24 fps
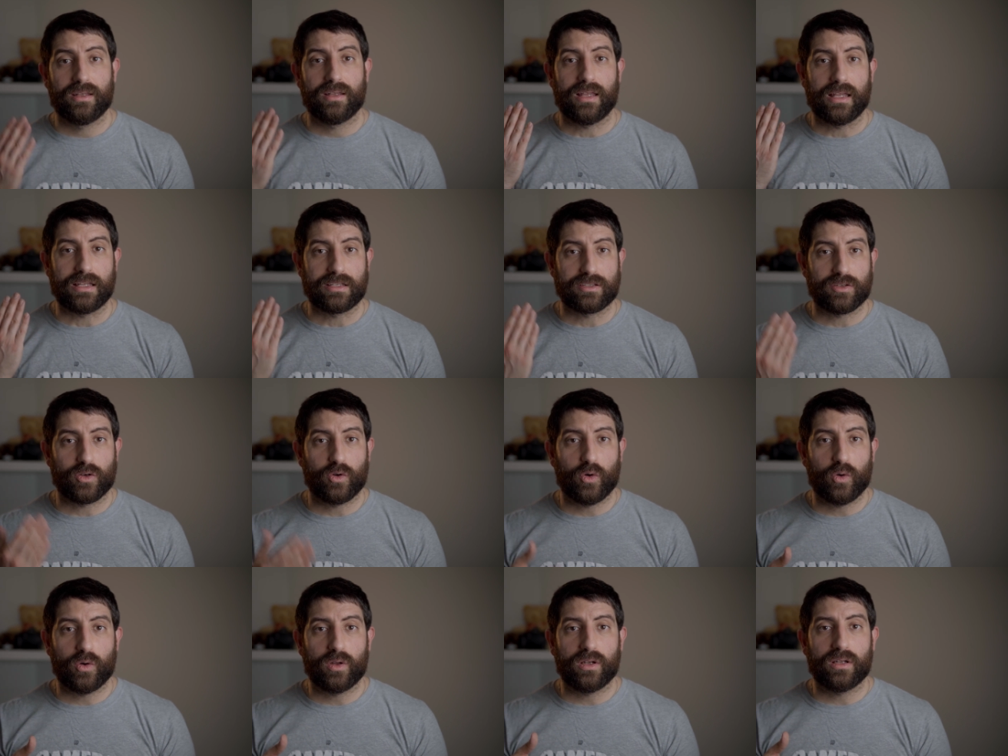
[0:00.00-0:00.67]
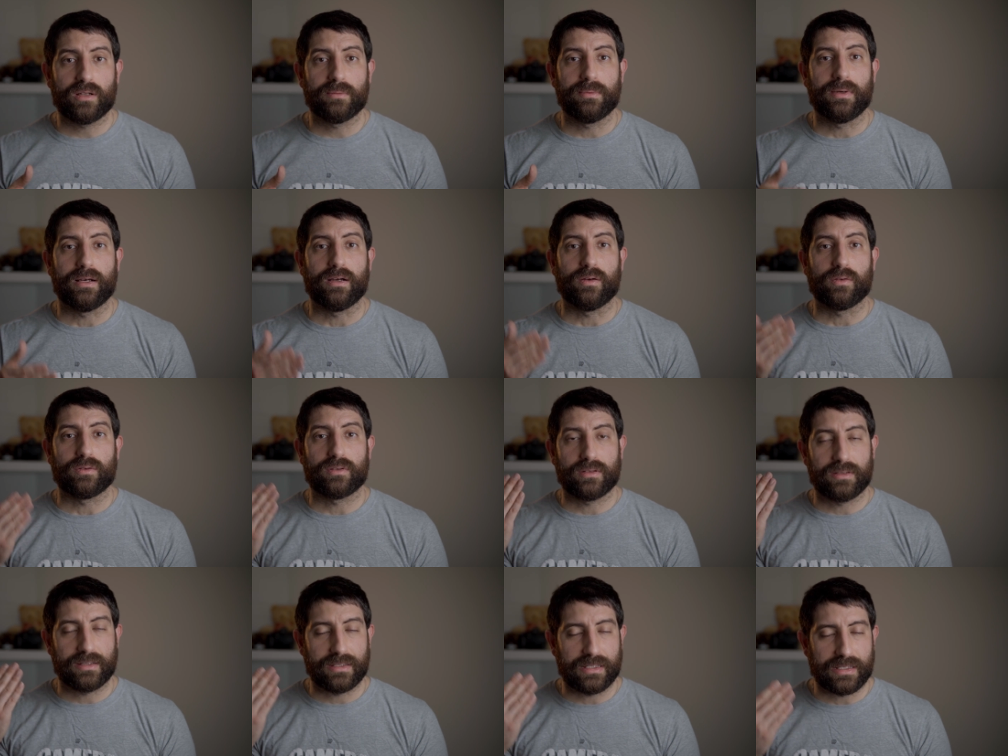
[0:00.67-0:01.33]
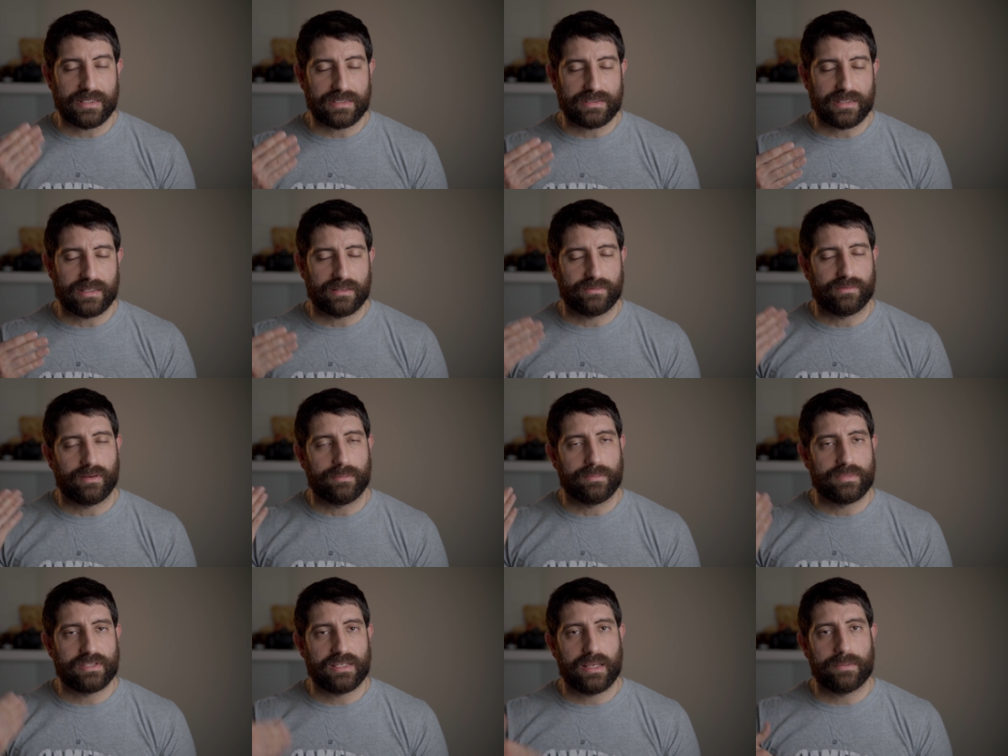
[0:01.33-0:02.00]
It's all about distance
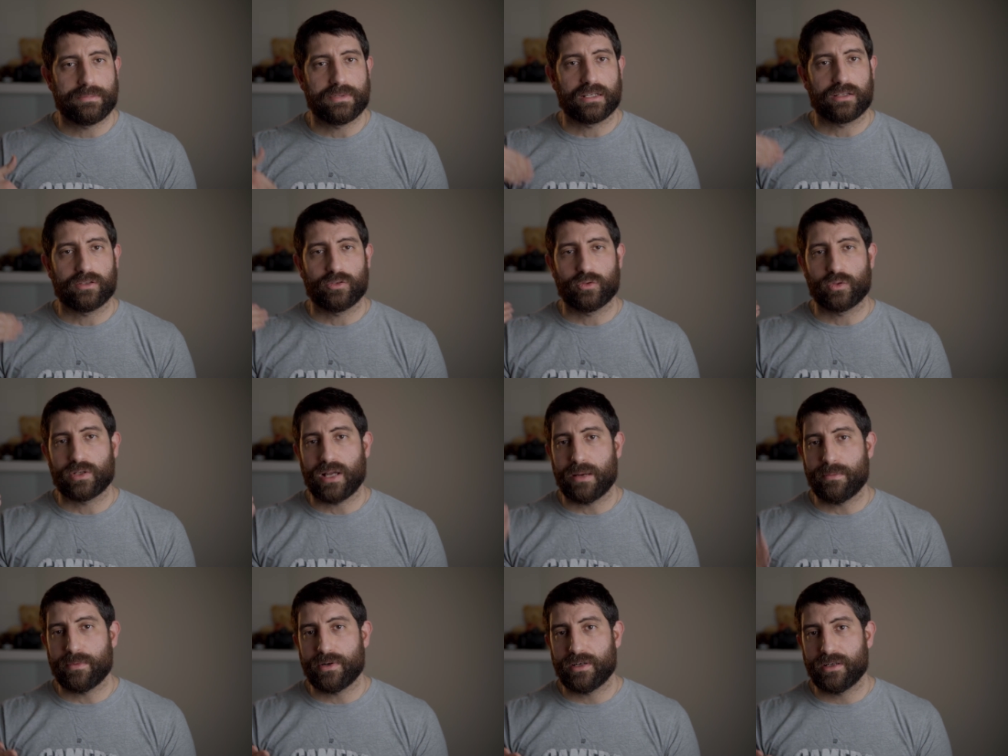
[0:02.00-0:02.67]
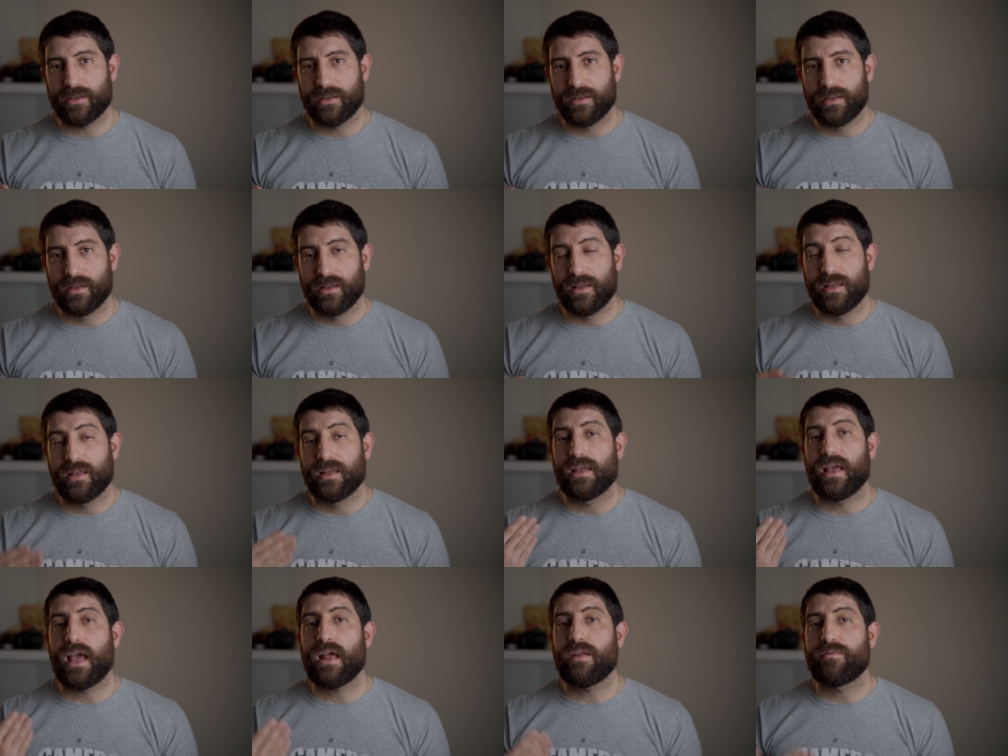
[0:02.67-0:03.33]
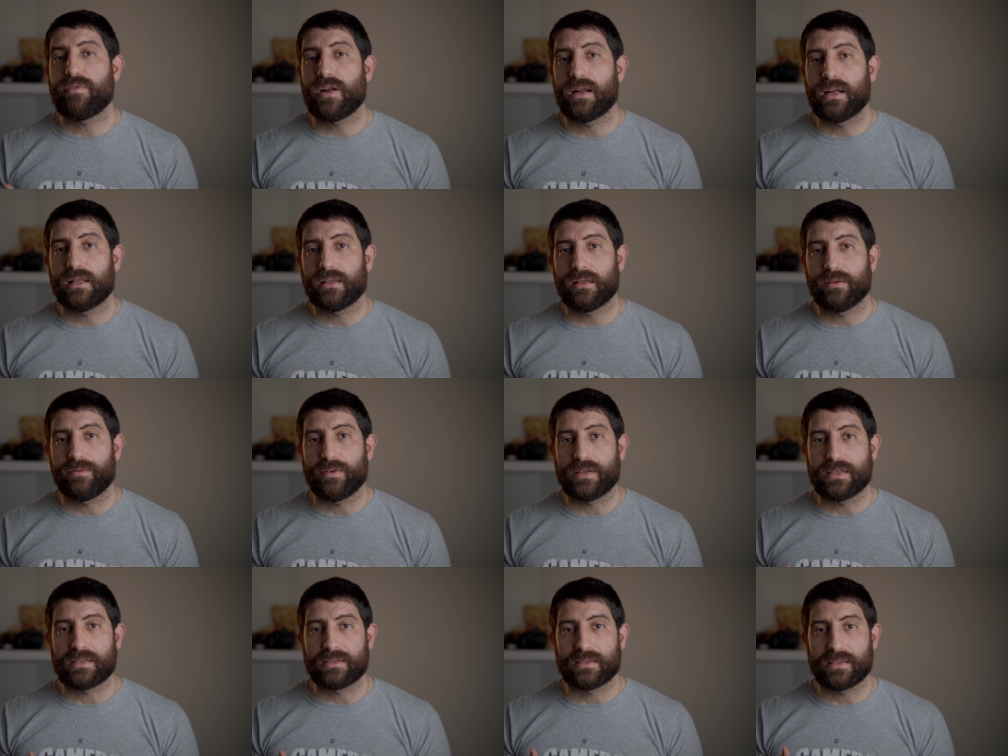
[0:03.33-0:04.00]
from subject to camera and relative
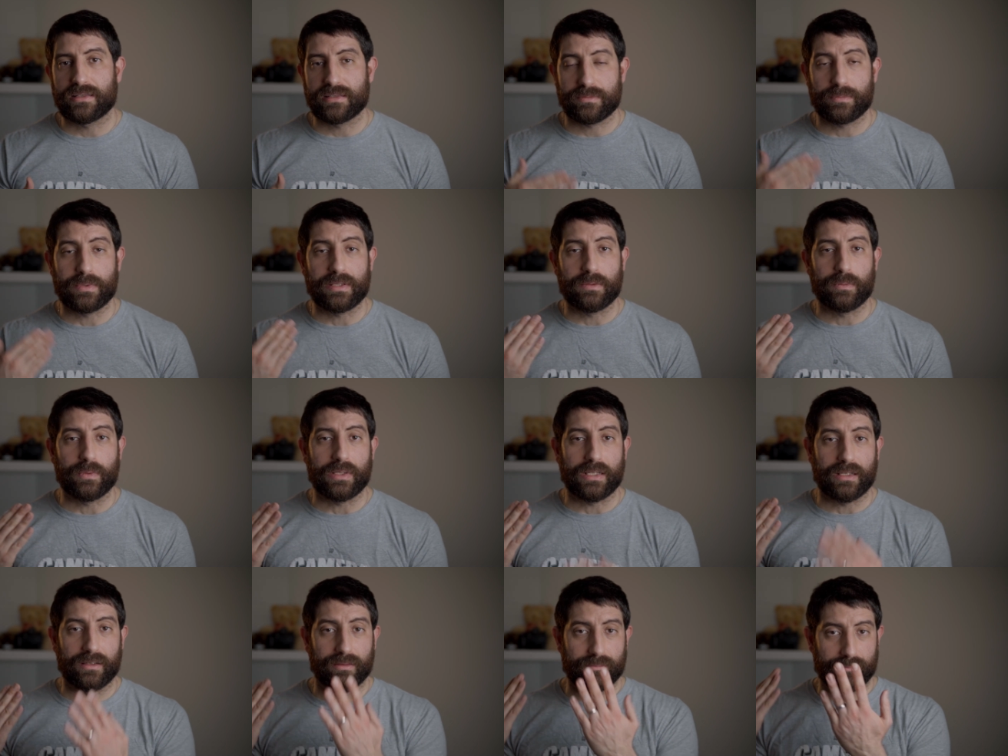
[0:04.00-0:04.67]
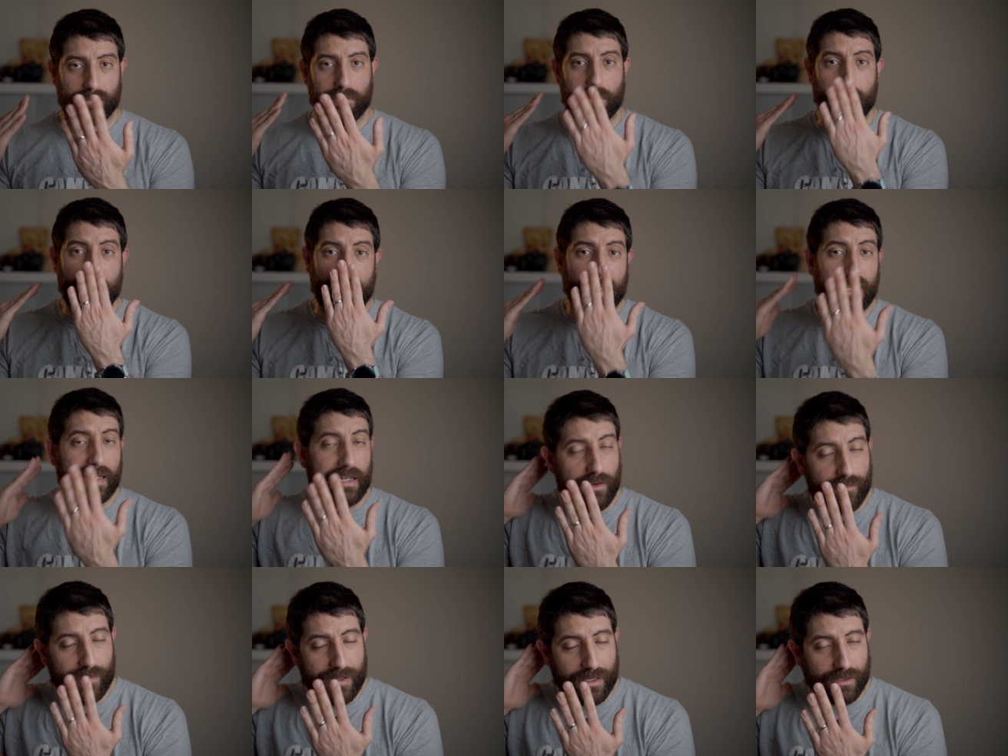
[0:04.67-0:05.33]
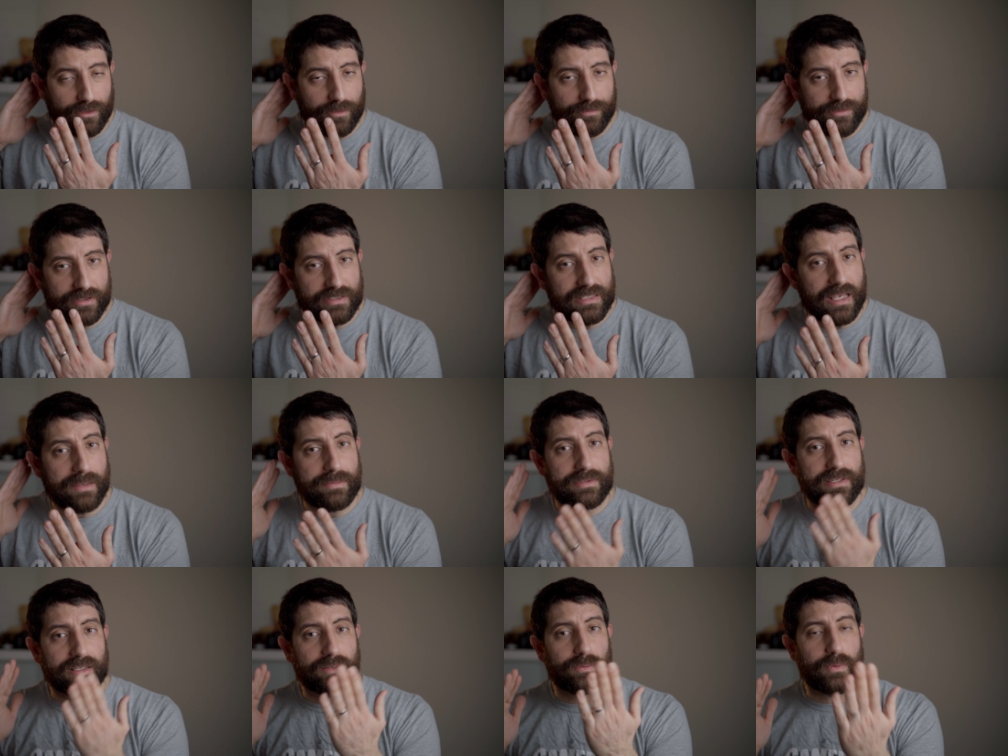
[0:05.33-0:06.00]
distance between beginning of end of the
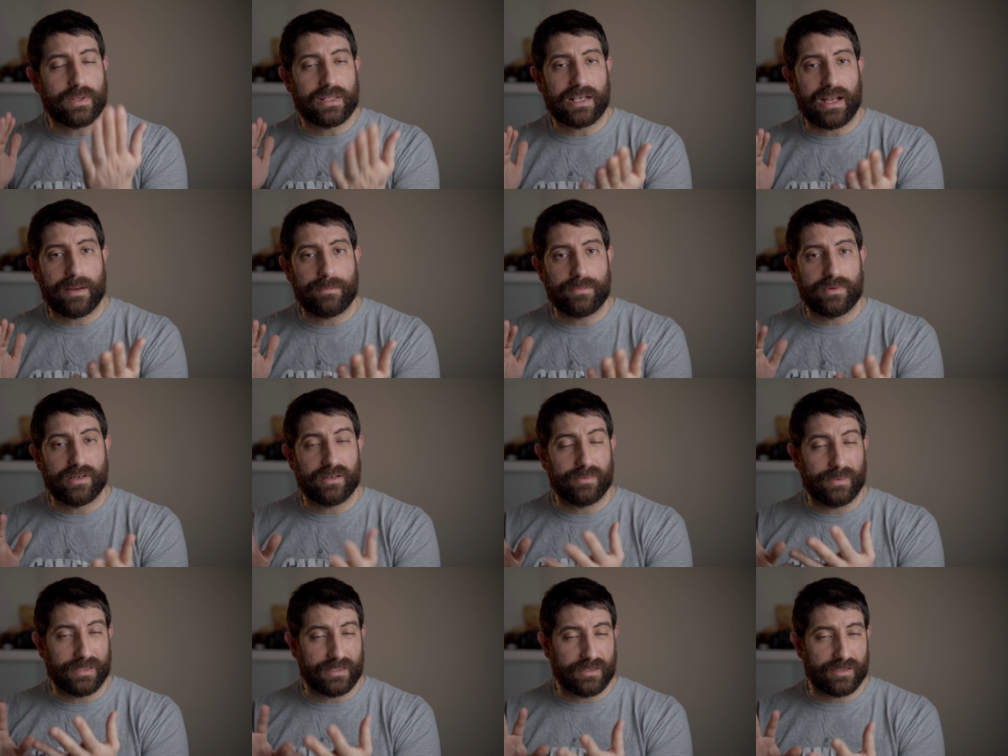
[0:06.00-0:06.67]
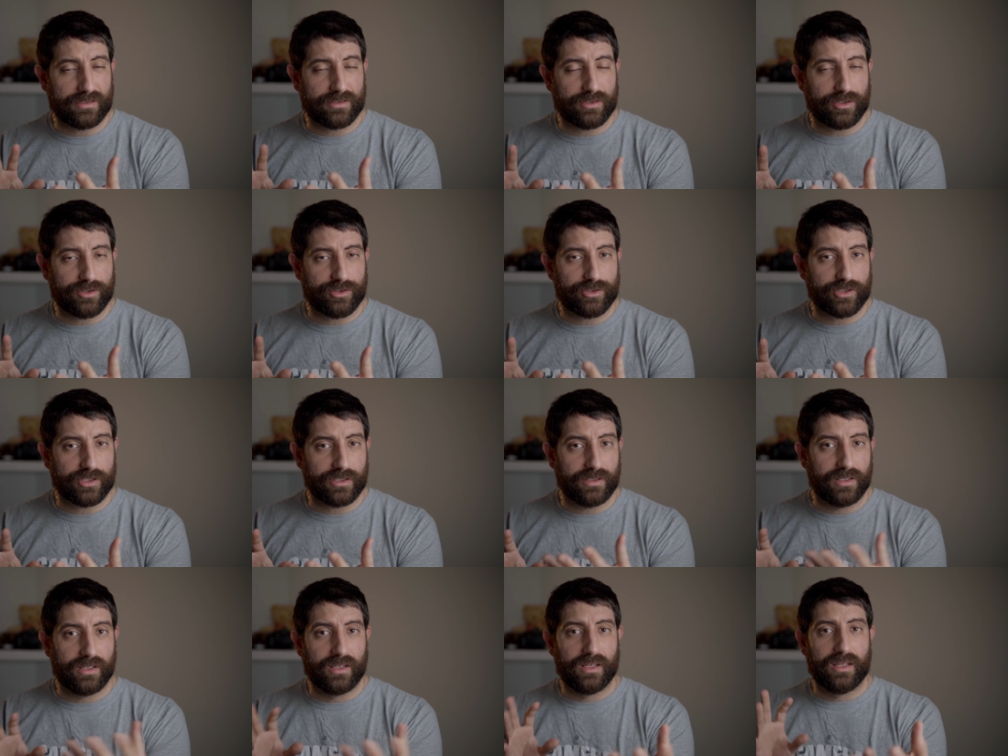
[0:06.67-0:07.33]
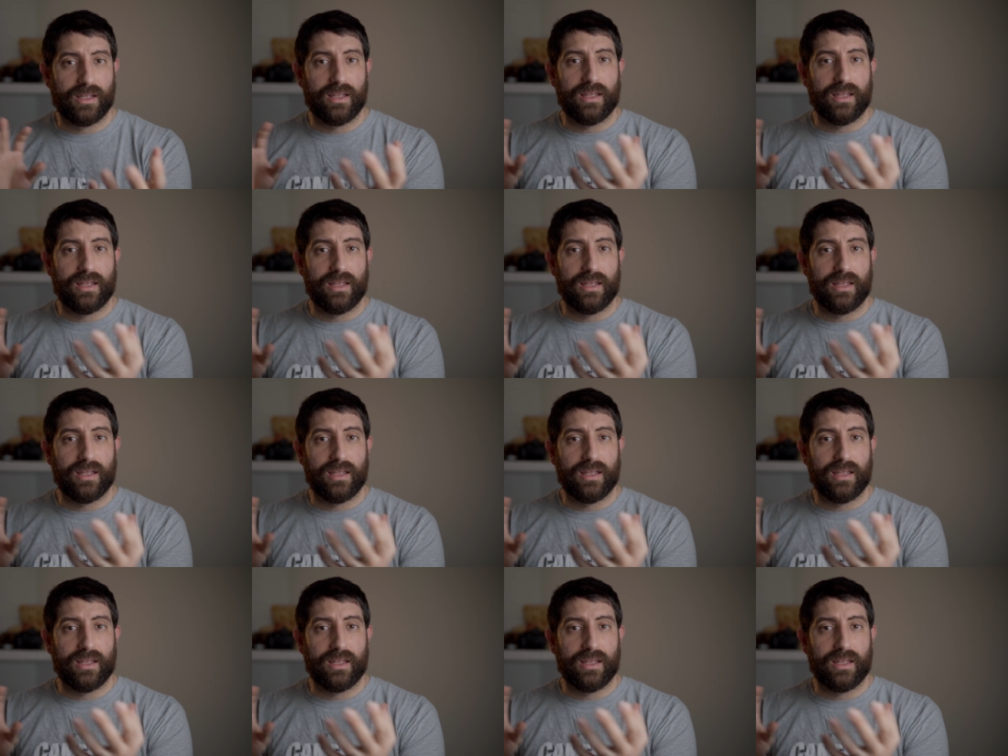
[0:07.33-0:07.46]
subject with the camera but distortion,